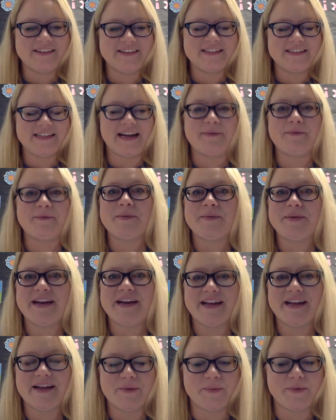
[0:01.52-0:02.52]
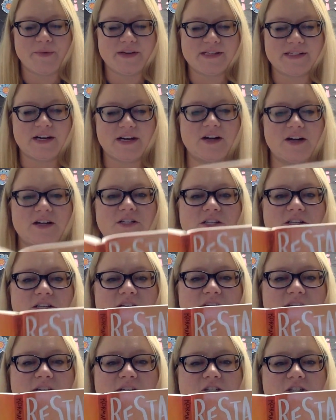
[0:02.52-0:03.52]
Today we're reading Restart,
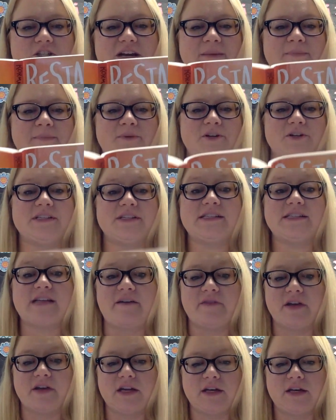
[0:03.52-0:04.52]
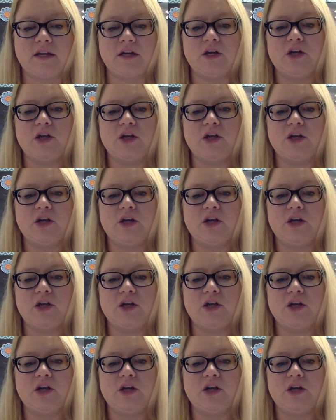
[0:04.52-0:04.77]
Chapter 7,